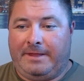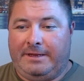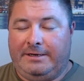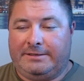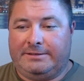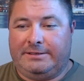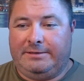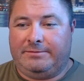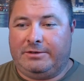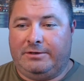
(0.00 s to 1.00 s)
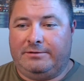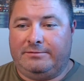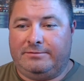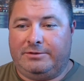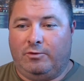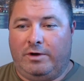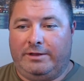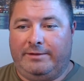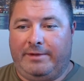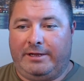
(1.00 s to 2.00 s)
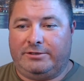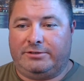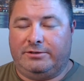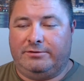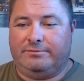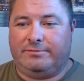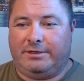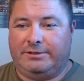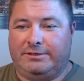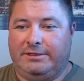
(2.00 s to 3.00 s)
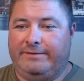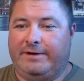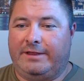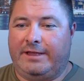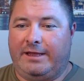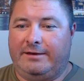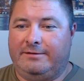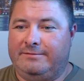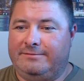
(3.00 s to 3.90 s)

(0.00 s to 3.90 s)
He doesn't seem to want the match, so I'll just leave it at that.